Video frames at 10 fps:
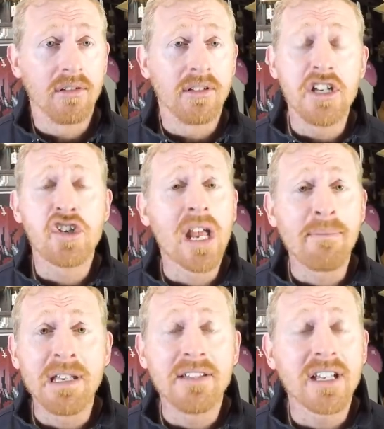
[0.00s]
These
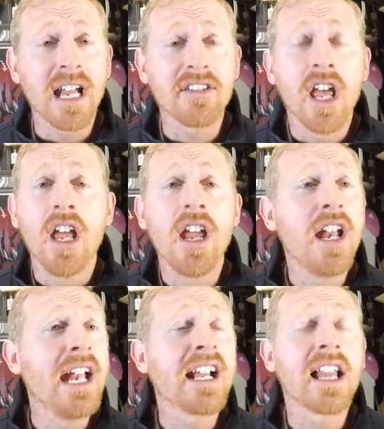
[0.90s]
Japanese guys,
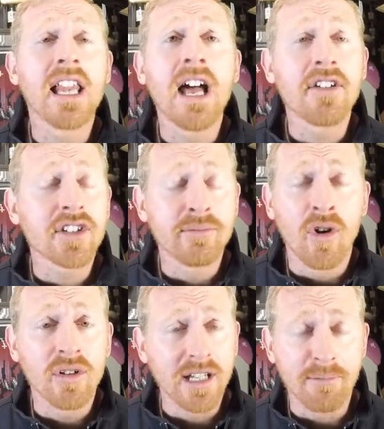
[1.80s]
in a cloud of
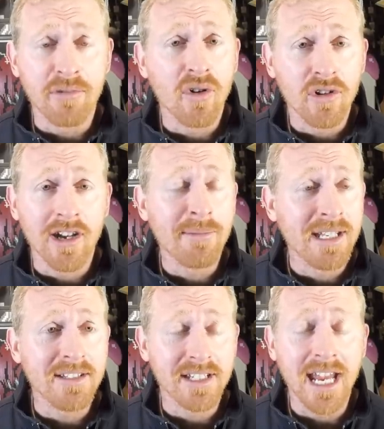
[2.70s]
smoke, they're programming
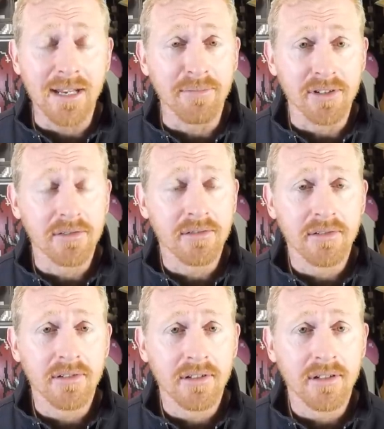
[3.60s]
these games.
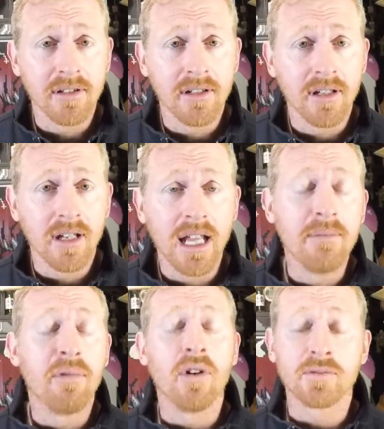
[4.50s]
And the
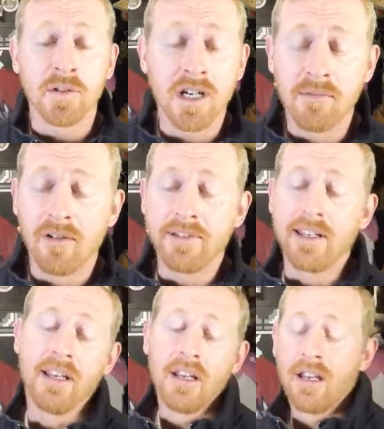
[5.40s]
boss would come over to
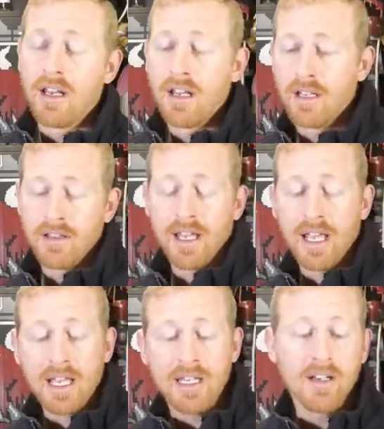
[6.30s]
you, say,
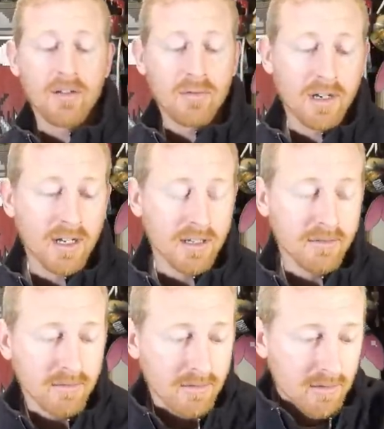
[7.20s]
hey, you know,
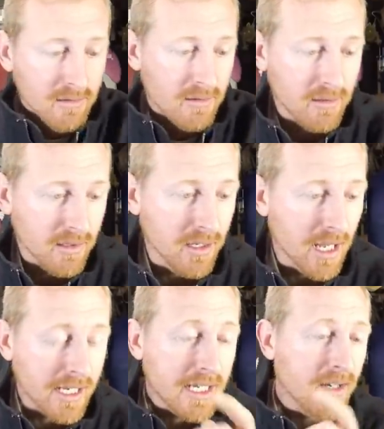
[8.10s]

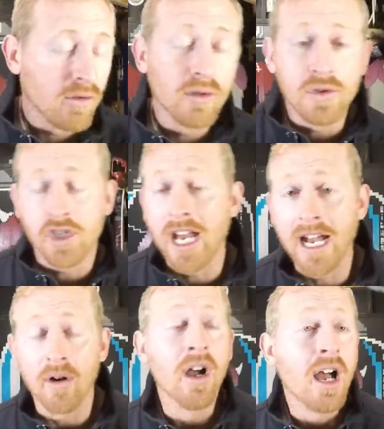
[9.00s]
Lu
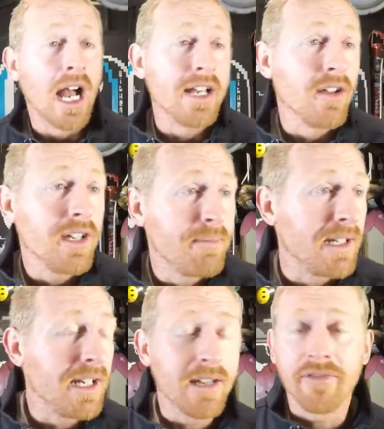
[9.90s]
Chao, I know you've been
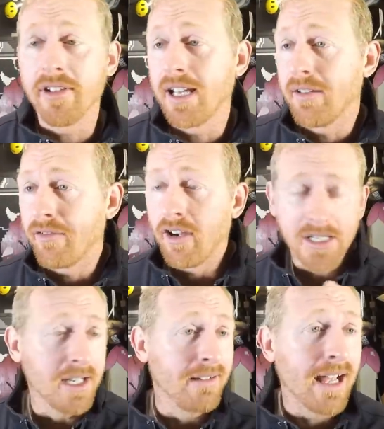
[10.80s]
here for like
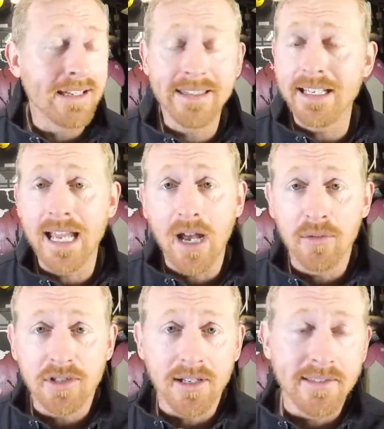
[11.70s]
fucking 19
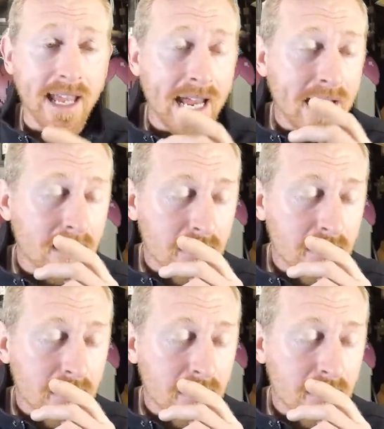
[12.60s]
hours of the day,